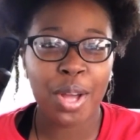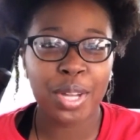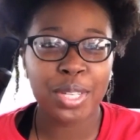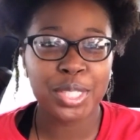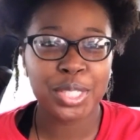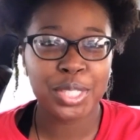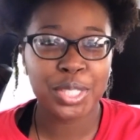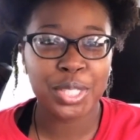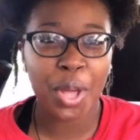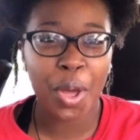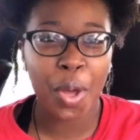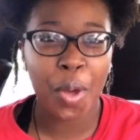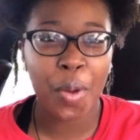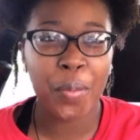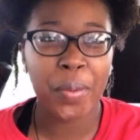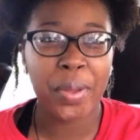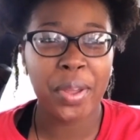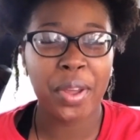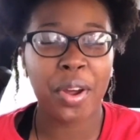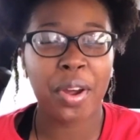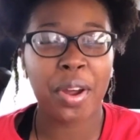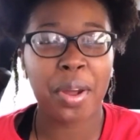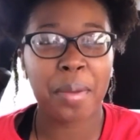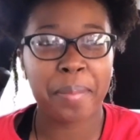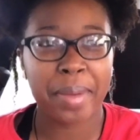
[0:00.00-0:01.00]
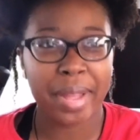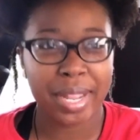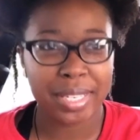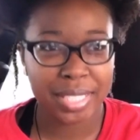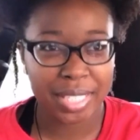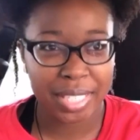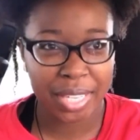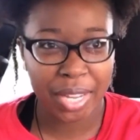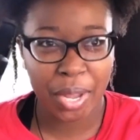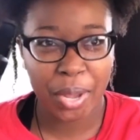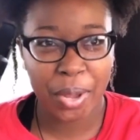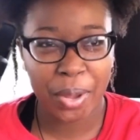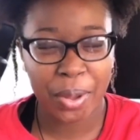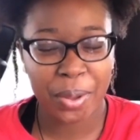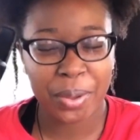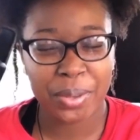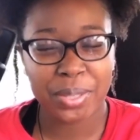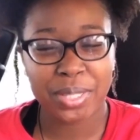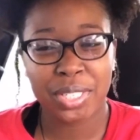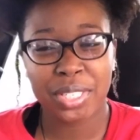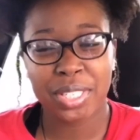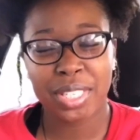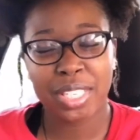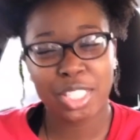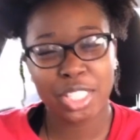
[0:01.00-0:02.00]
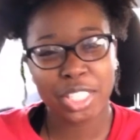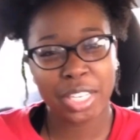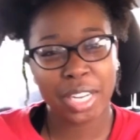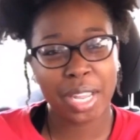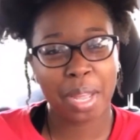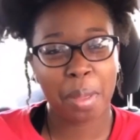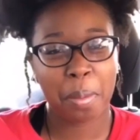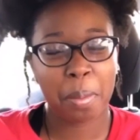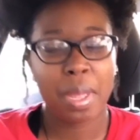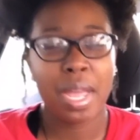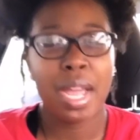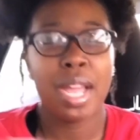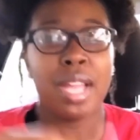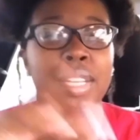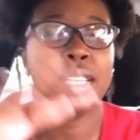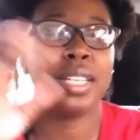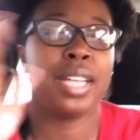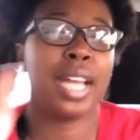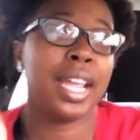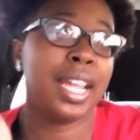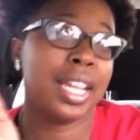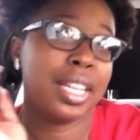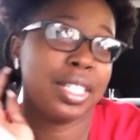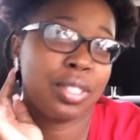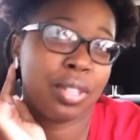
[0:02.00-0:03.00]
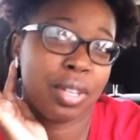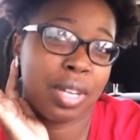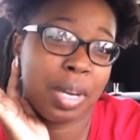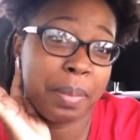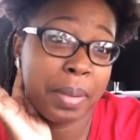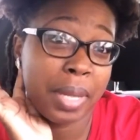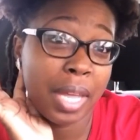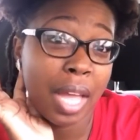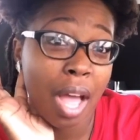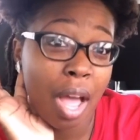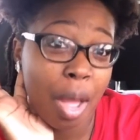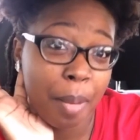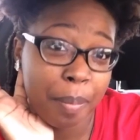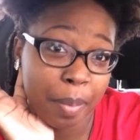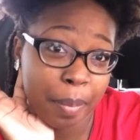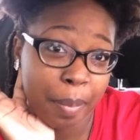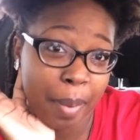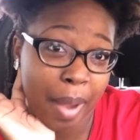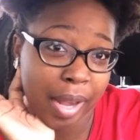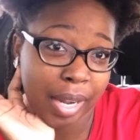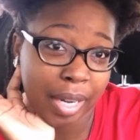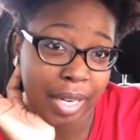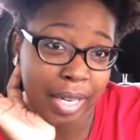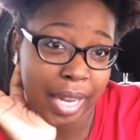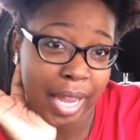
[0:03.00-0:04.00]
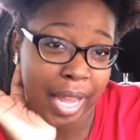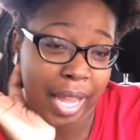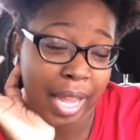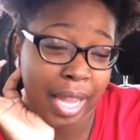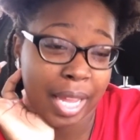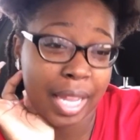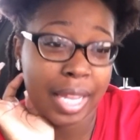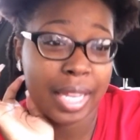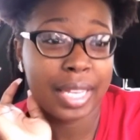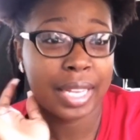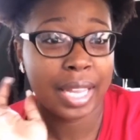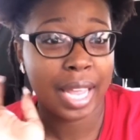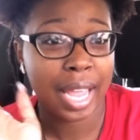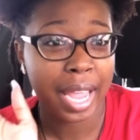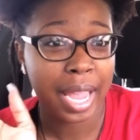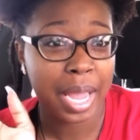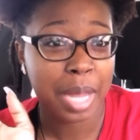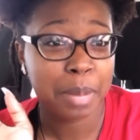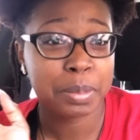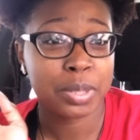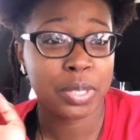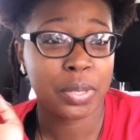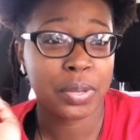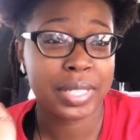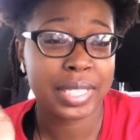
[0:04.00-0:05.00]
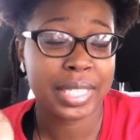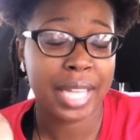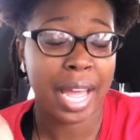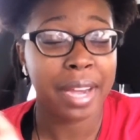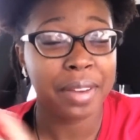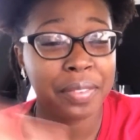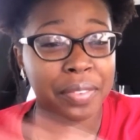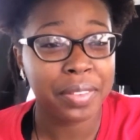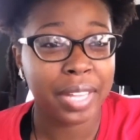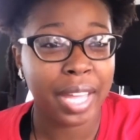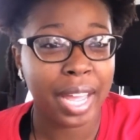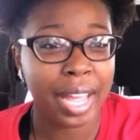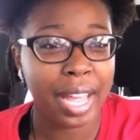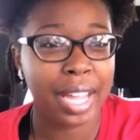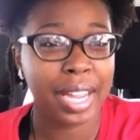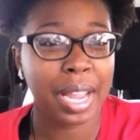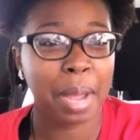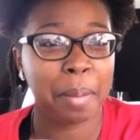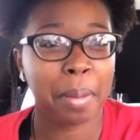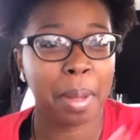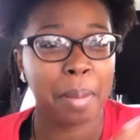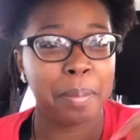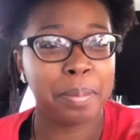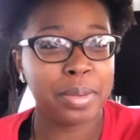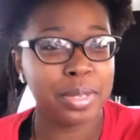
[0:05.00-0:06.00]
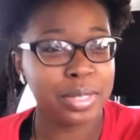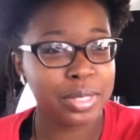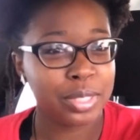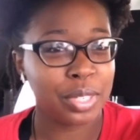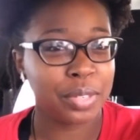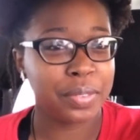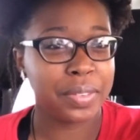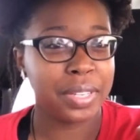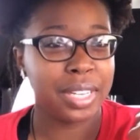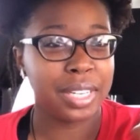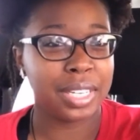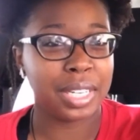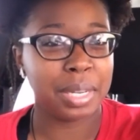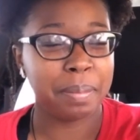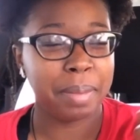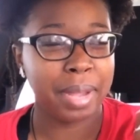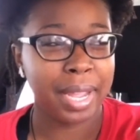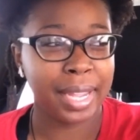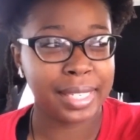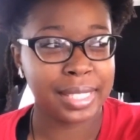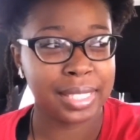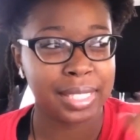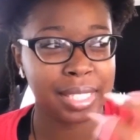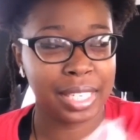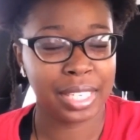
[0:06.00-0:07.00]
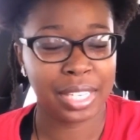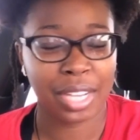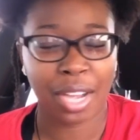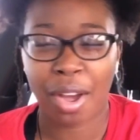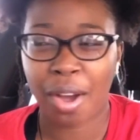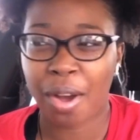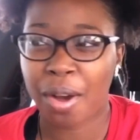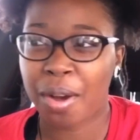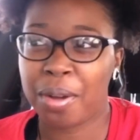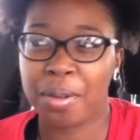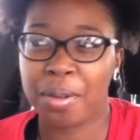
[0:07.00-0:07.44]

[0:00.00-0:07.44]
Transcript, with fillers: So we are about to go to the gym. Today is going to be upper body day. Yay, I'm so excited for that. I got my boots over here in the back seat, y'all.